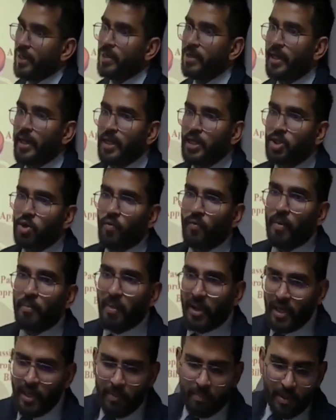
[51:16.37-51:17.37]
case of a
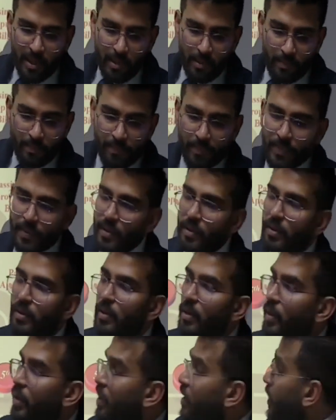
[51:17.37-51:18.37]
money bill.
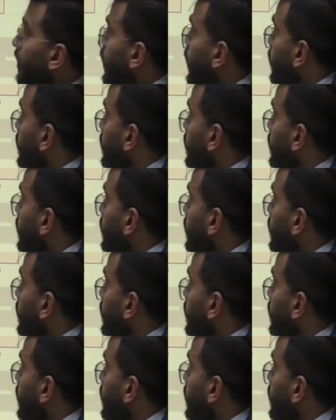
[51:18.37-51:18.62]
It